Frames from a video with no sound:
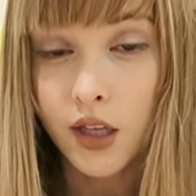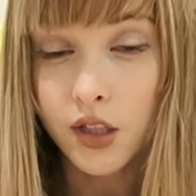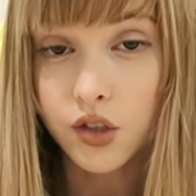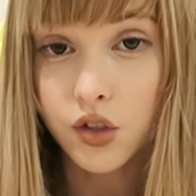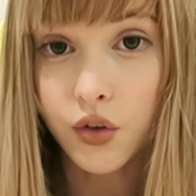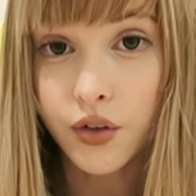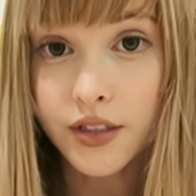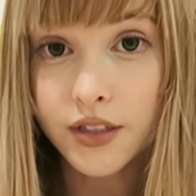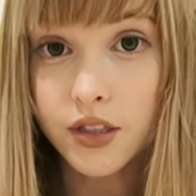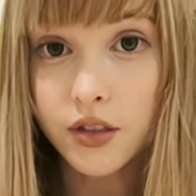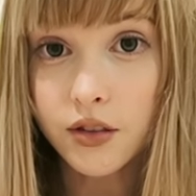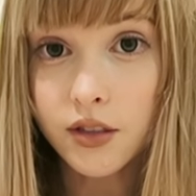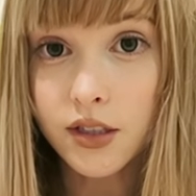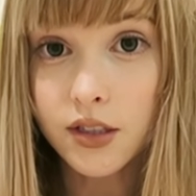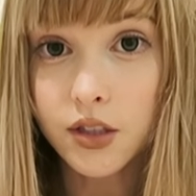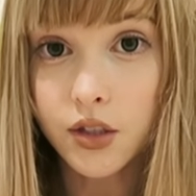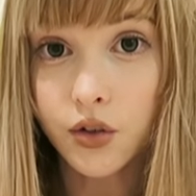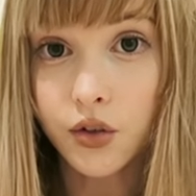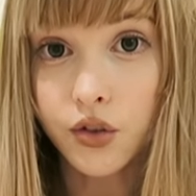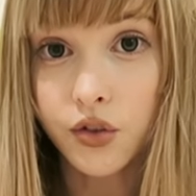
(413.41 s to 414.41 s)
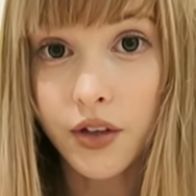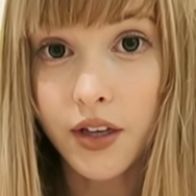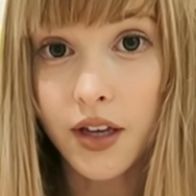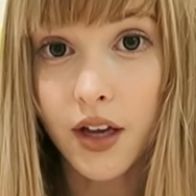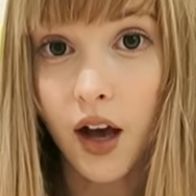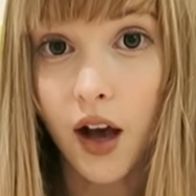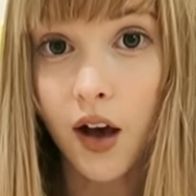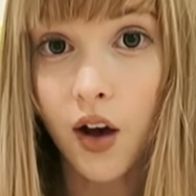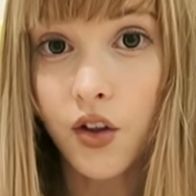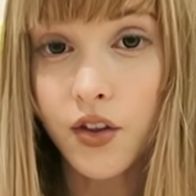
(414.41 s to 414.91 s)
So in doing so, you
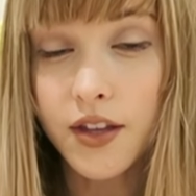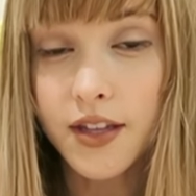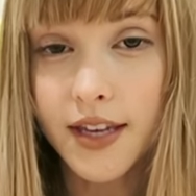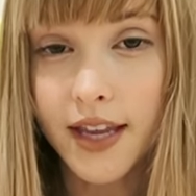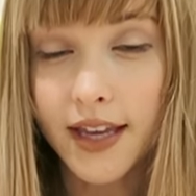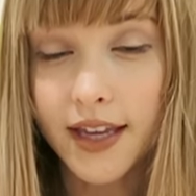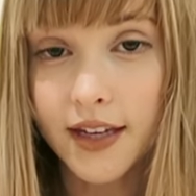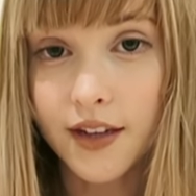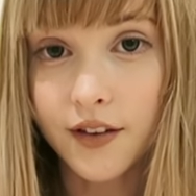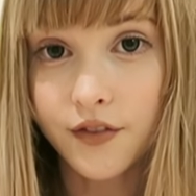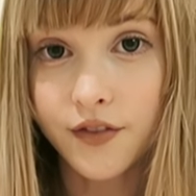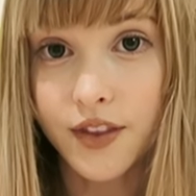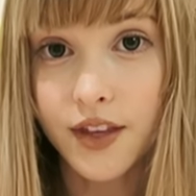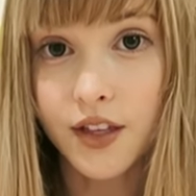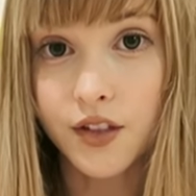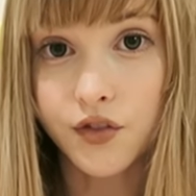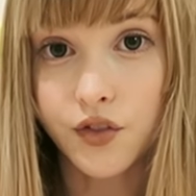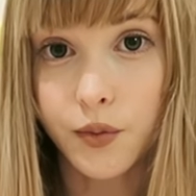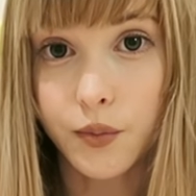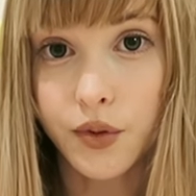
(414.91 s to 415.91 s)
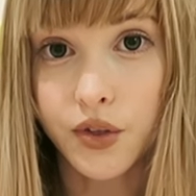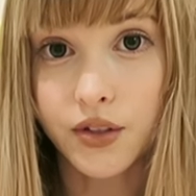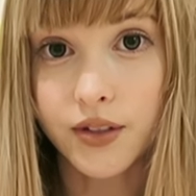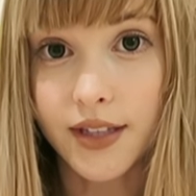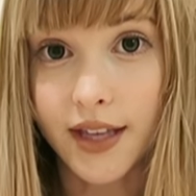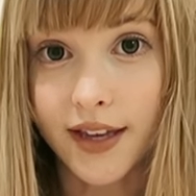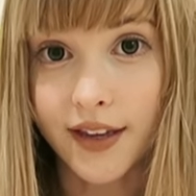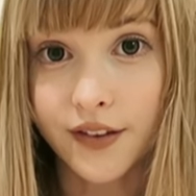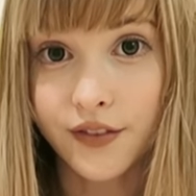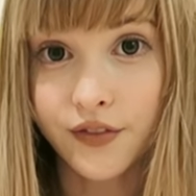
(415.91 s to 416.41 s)
can cut all the negative things from your
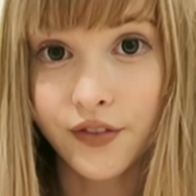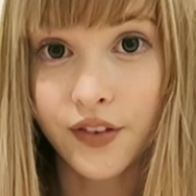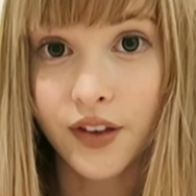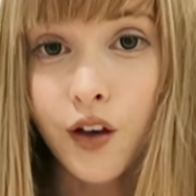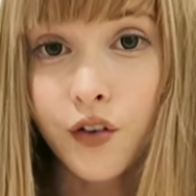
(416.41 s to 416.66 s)
life.